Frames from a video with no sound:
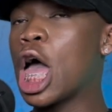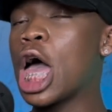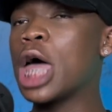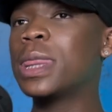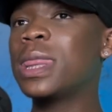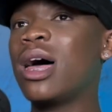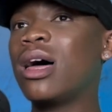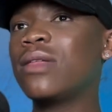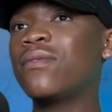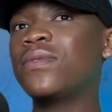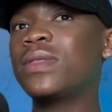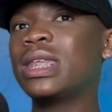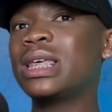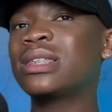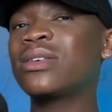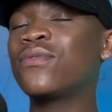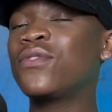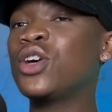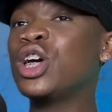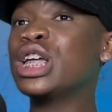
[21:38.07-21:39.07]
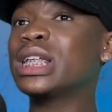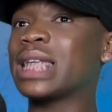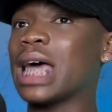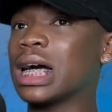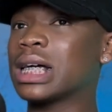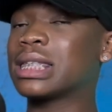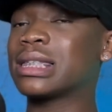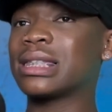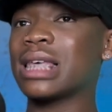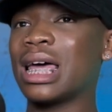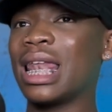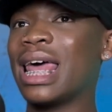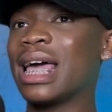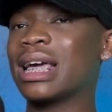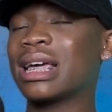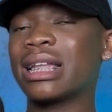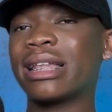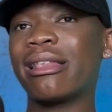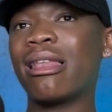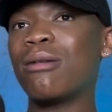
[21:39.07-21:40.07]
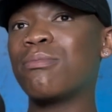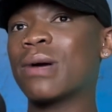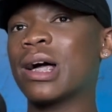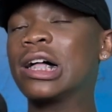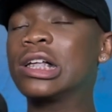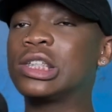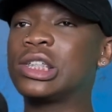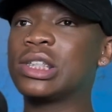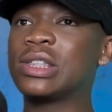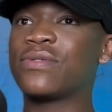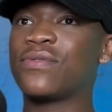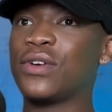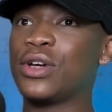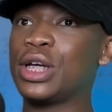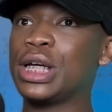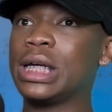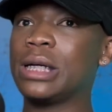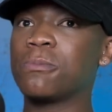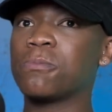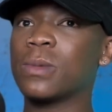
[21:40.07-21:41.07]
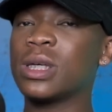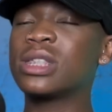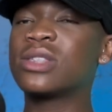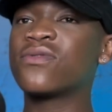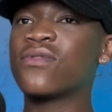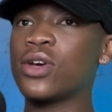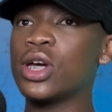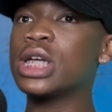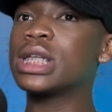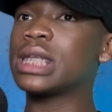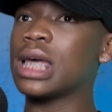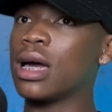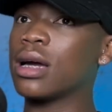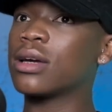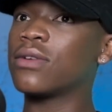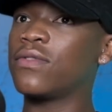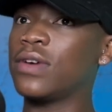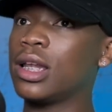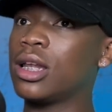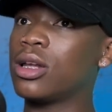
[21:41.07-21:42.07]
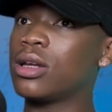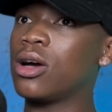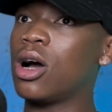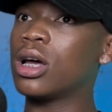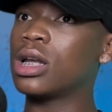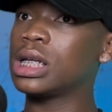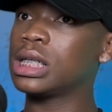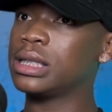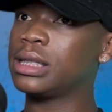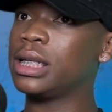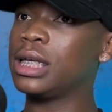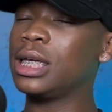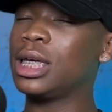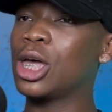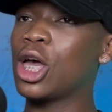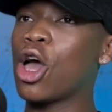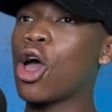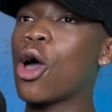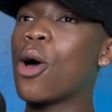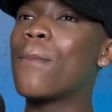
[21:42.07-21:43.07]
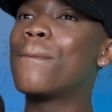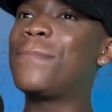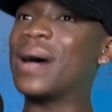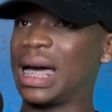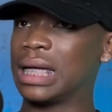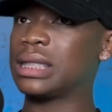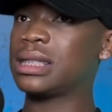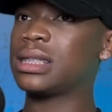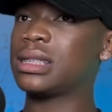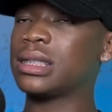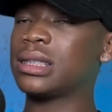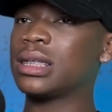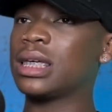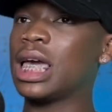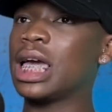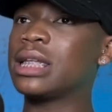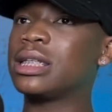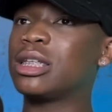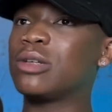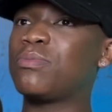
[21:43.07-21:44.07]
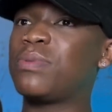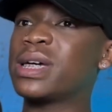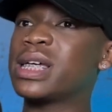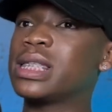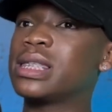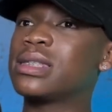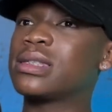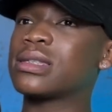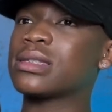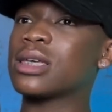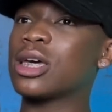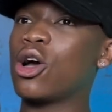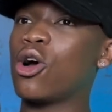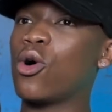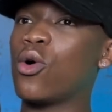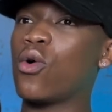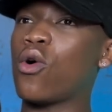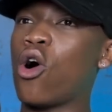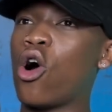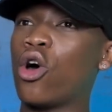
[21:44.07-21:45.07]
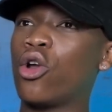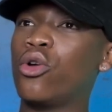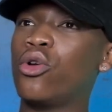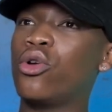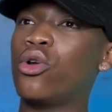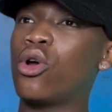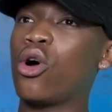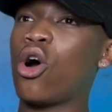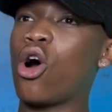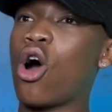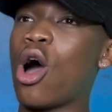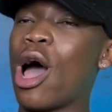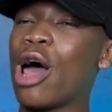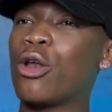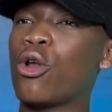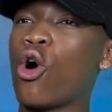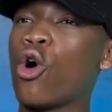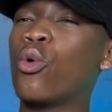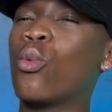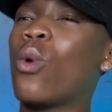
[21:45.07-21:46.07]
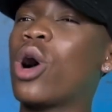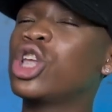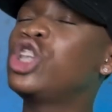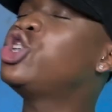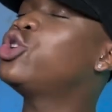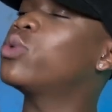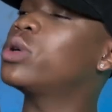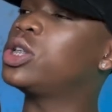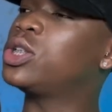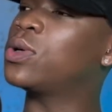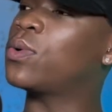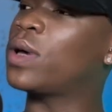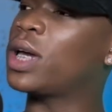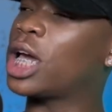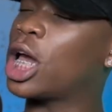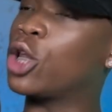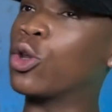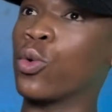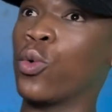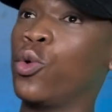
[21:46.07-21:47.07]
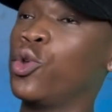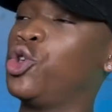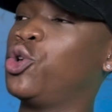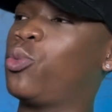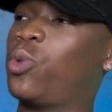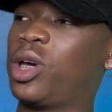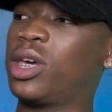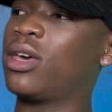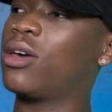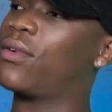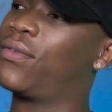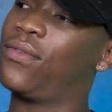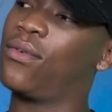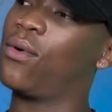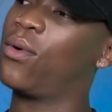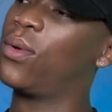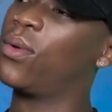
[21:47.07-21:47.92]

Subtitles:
there's a very dark side. Like club culture is it's very dark, very honestly. But it depends on what you're doing and who you're working for.